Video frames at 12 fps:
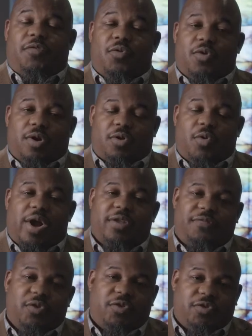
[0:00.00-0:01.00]
For quite
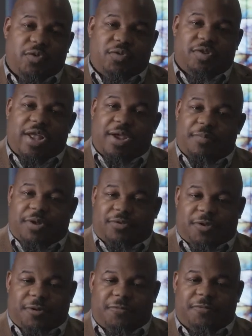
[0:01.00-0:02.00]
a few students like
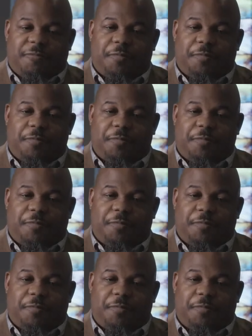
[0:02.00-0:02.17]
myself,